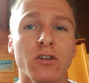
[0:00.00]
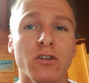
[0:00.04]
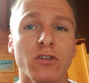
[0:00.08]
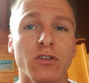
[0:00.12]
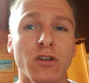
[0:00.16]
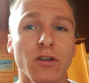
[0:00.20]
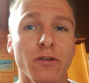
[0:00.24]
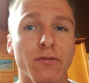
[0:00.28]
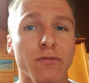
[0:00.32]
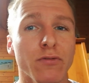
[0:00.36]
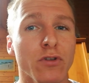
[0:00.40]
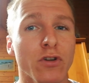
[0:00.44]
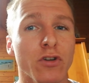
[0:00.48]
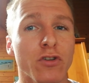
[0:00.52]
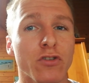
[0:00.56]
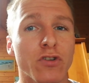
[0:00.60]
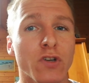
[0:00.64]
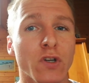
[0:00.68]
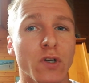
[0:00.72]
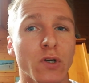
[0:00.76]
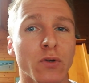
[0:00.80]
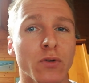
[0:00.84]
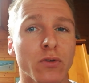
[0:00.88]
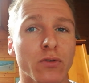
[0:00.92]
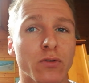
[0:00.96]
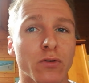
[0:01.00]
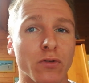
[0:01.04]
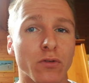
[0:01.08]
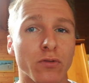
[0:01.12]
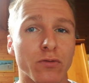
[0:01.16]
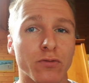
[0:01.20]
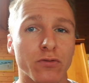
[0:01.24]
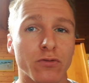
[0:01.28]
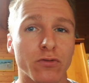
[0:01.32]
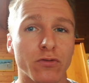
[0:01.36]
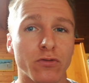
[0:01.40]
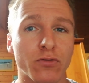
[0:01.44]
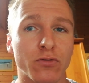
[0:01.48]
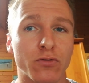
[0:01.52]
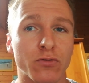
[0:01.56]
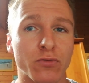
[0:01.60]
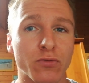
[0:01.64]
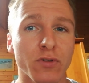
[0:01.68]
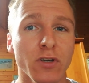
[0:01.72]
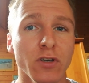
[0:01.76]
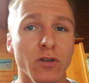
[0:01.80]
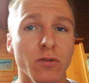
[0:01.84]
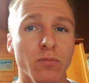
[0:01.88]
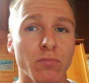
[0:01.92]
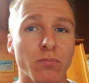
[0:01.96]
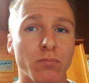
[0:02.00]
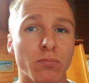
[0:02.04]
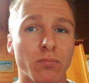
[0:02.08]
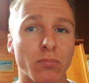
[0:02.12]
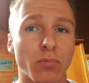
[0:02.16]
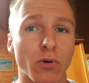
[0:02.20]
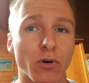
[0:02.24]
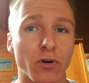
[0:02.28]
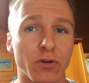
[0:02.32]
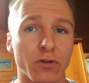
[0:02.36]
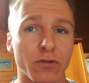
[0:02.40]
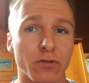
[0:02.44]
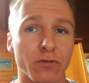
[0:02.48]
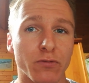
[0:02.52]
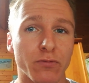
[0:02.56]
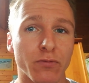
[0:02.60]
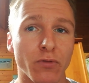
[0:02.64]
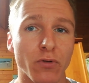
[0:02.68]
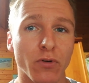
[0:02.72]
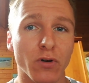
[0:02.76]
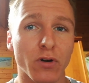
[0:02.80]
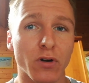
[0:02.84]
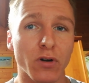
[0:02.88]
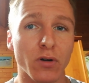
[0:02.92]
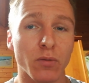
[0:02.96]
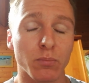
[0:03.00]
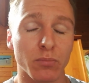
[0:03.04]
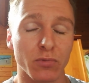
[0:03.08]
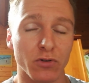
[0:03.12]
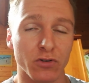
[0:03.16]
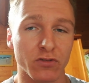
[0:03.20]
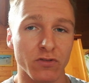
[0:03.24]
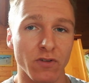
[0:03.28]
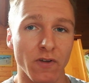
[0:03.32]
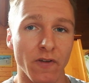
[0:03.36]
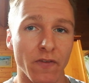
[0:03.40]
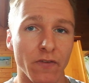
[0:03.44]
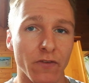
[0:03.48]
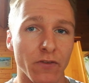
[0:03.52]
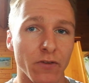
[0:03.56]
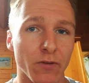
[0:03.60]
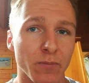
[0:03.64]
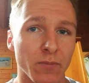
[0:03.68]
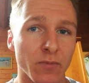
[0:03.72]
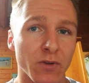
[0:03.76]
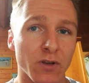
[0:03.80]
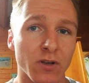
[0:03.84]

dividend yield of 3.4%.